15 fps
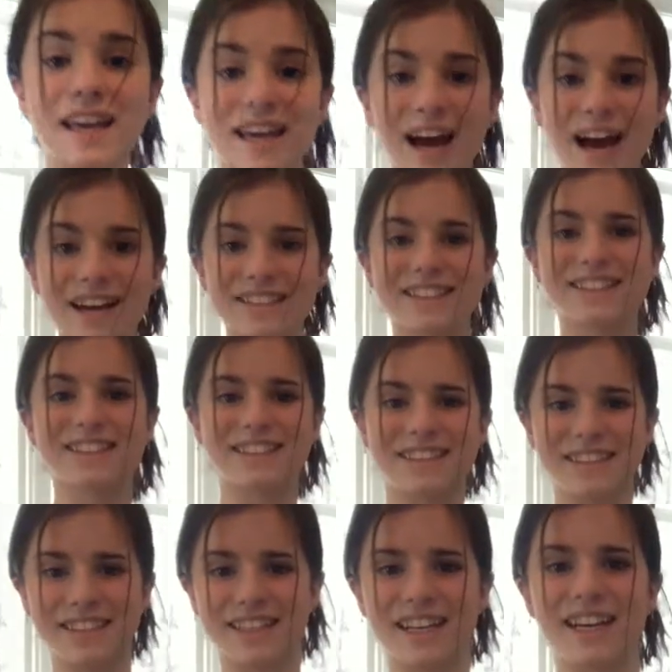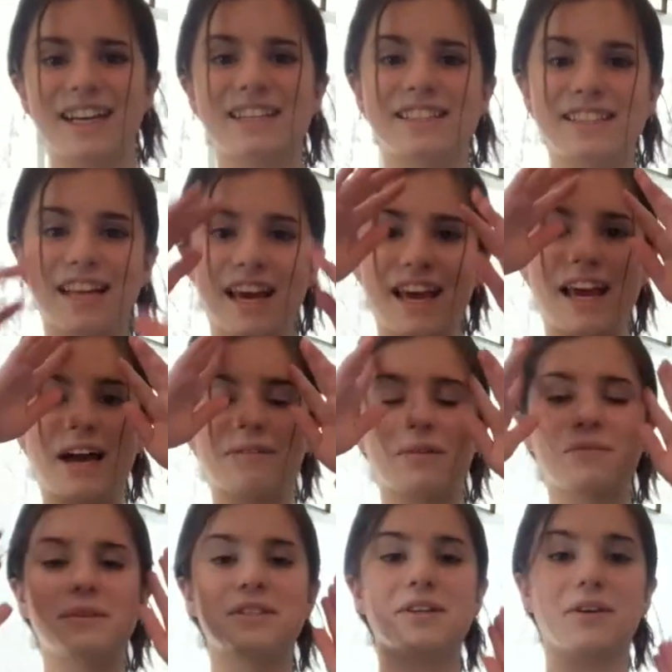guys, it's Celia, and today I'm
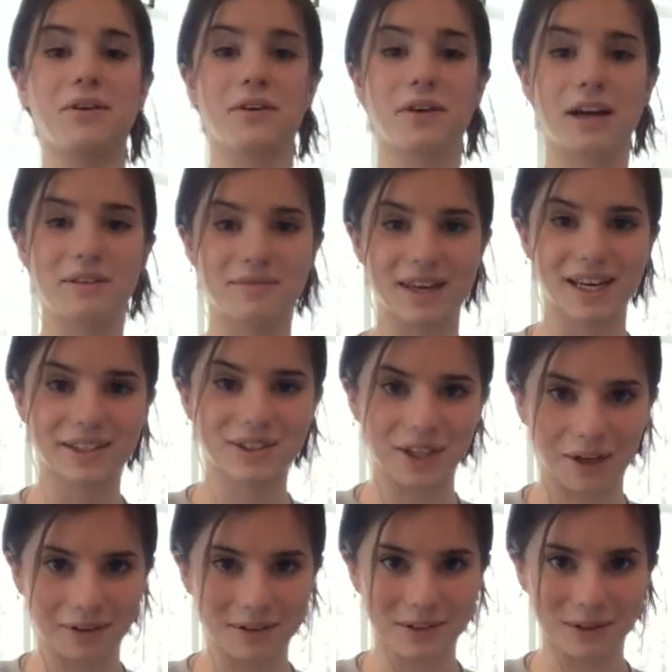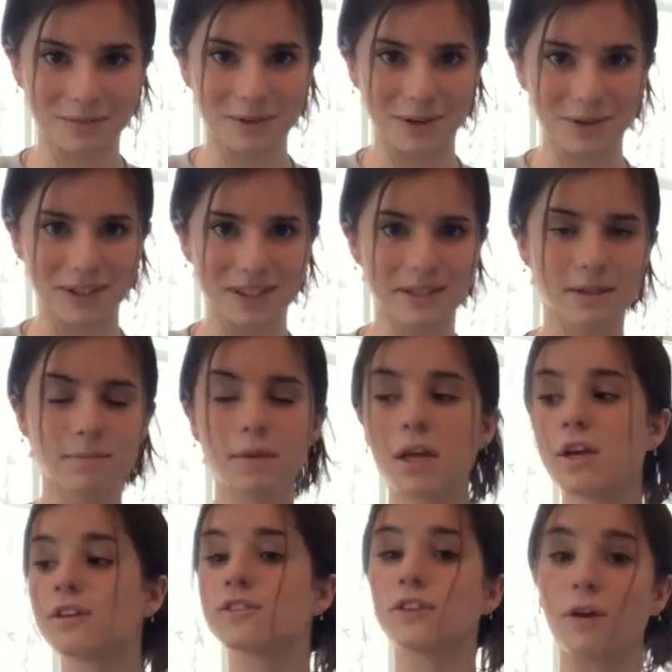going to be showing you how to make chocolate chip cookies.
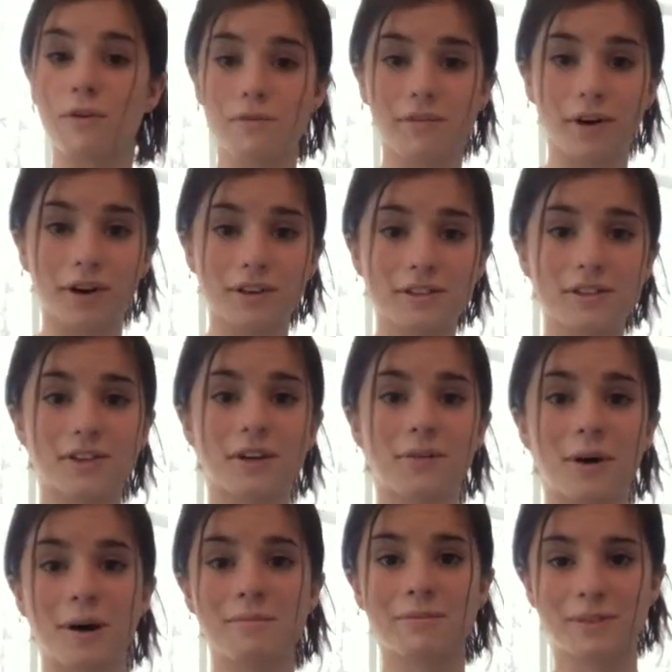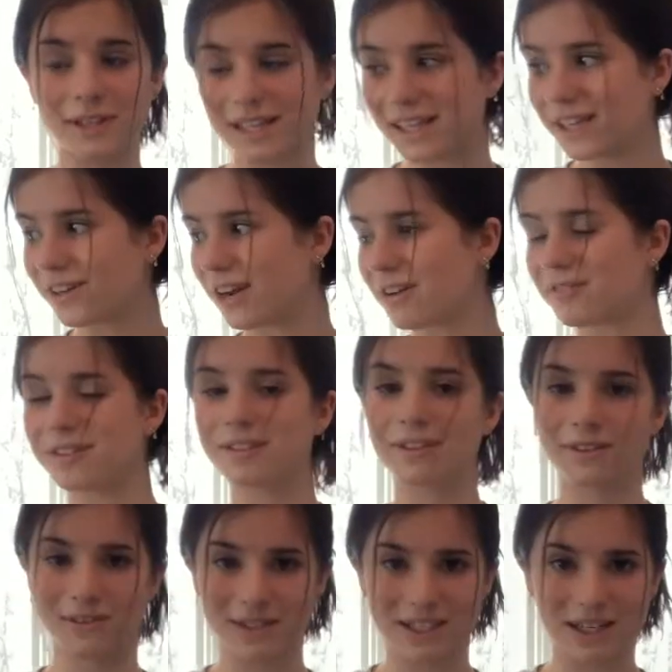So first, you're going to want to preheat your oven to
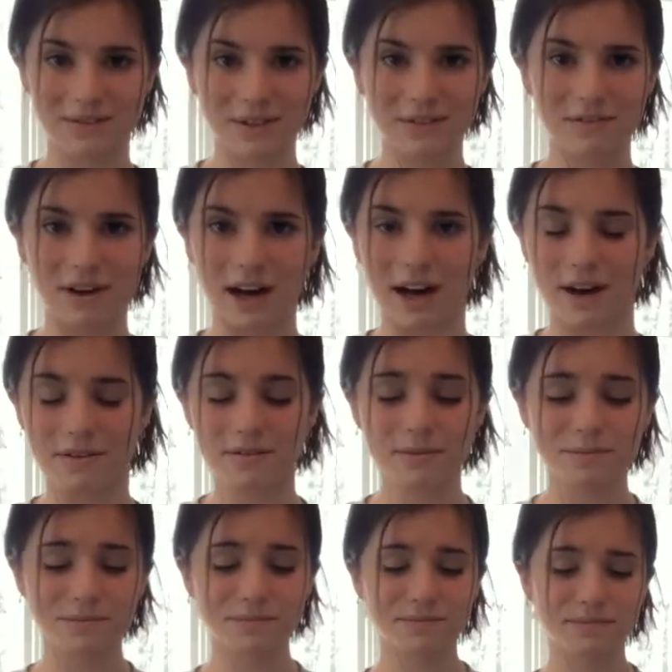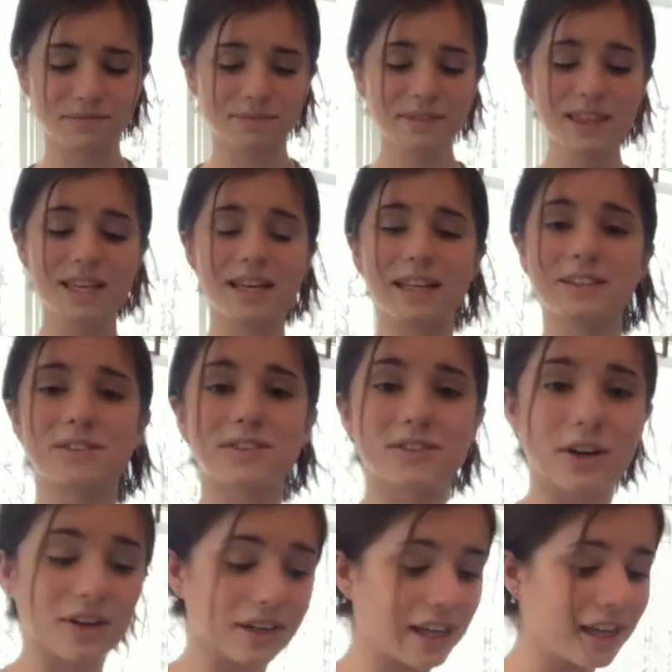375. And
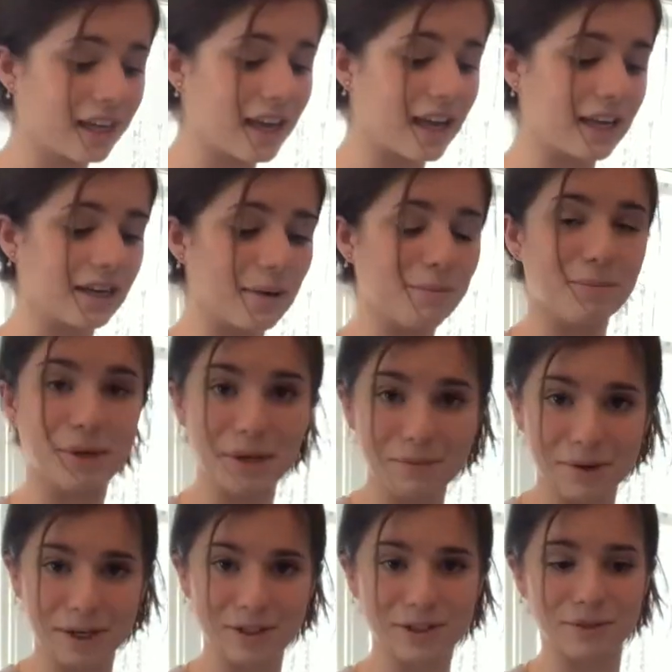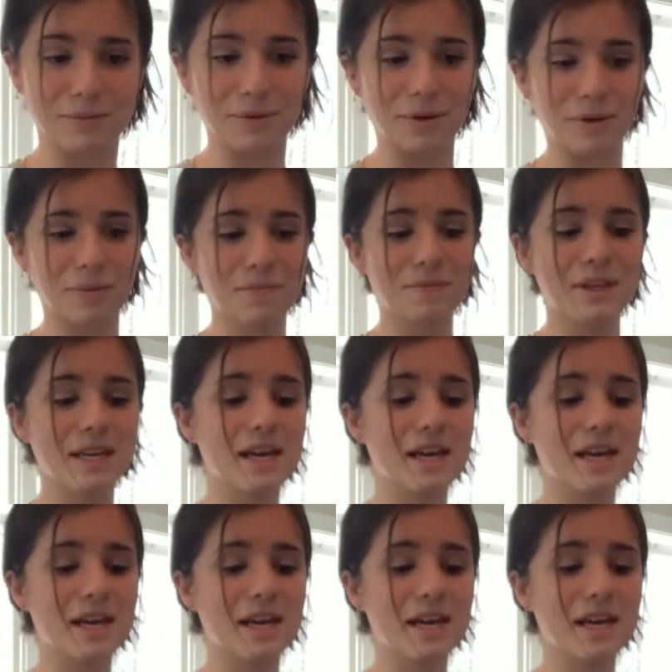starting in a big mixer bowl,